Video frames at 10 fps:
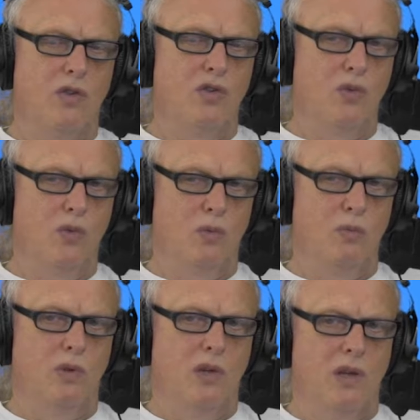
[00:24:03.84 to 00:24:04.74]

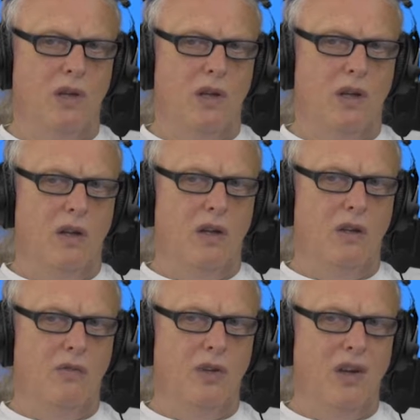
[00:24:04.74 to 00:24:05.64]
consume.
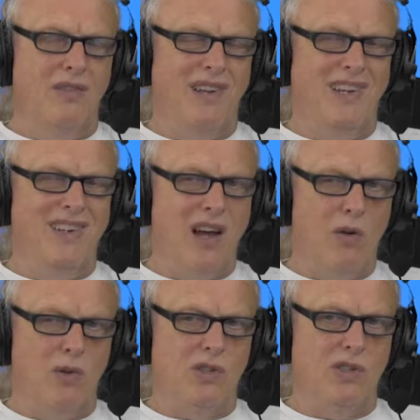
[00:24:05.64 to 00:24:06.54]
If you have any
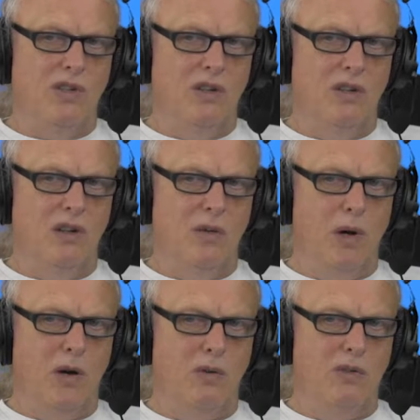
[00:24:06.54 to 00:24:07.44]
doubts
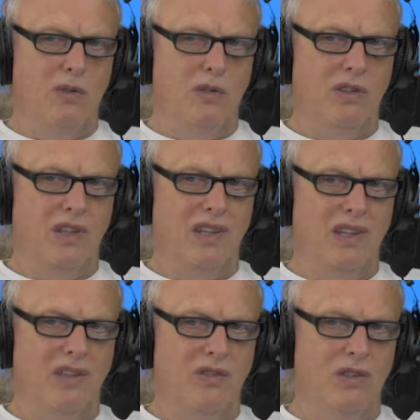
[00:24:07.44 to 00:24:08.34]
about
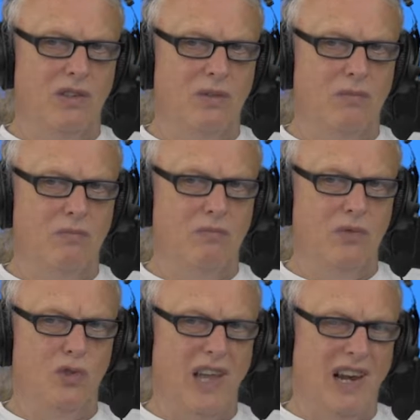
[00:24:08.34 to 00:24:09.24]
the
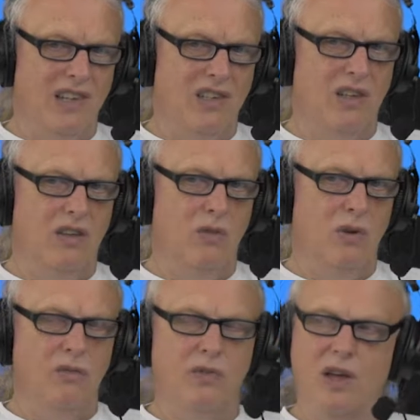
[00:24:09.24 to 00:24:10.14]
reality,
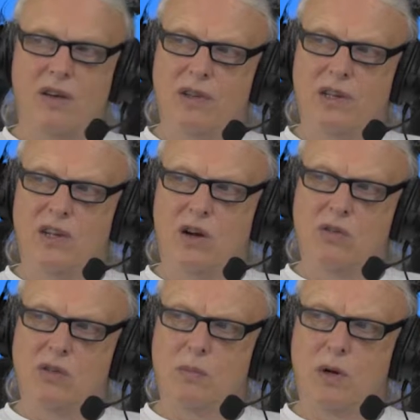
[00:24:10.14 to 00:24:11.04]
or if you have any
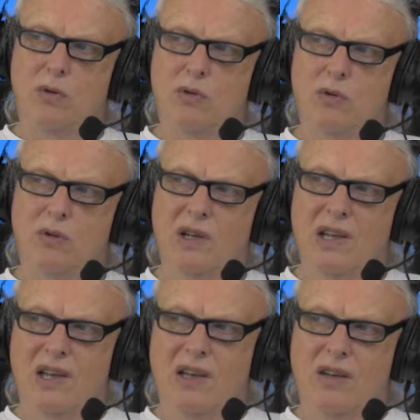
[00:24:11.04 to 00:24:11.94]
doubts about
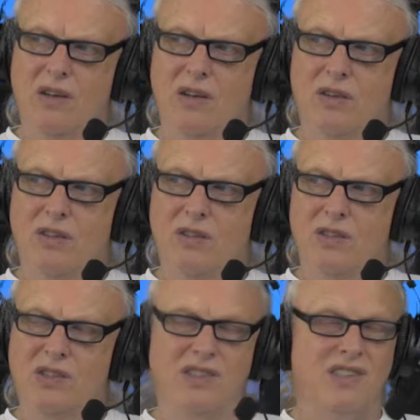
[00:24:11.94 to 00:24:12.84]

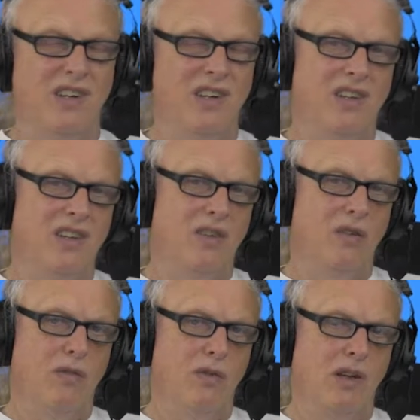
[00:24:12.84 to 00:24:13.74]
the sincerity
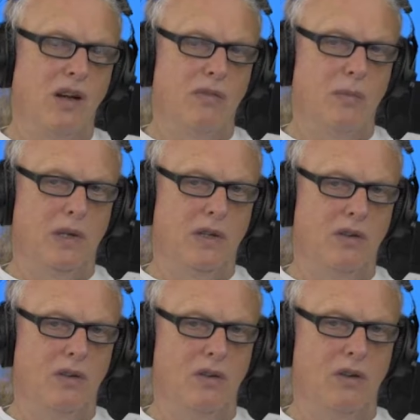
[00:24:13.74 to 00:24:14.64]
of your government
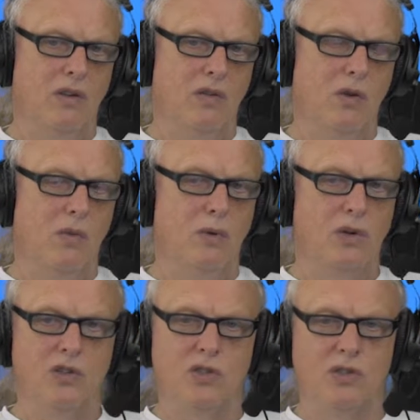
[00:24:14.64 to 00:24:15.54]
and
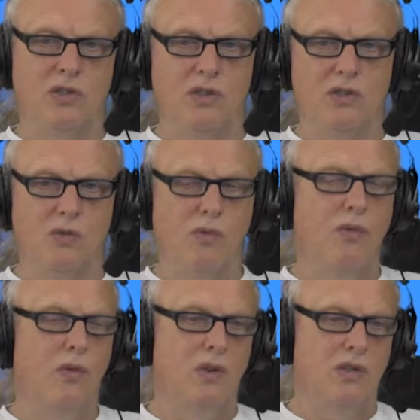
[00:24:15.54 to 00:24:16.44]
corporations and so
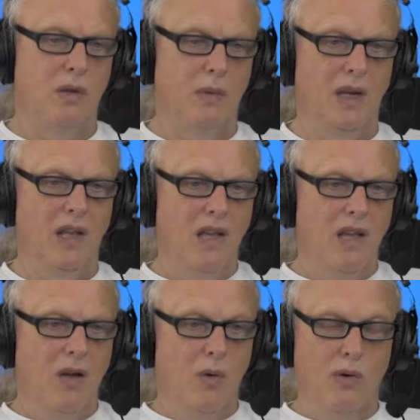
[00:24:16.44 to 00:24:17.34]
forth, I mean,
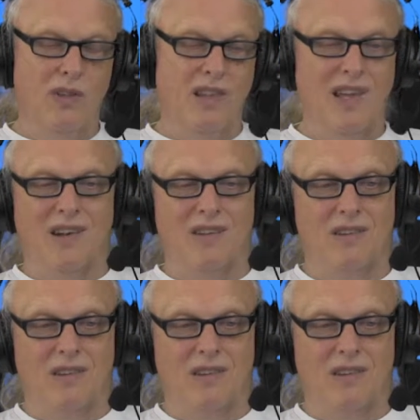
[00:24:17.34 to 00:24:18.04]
only then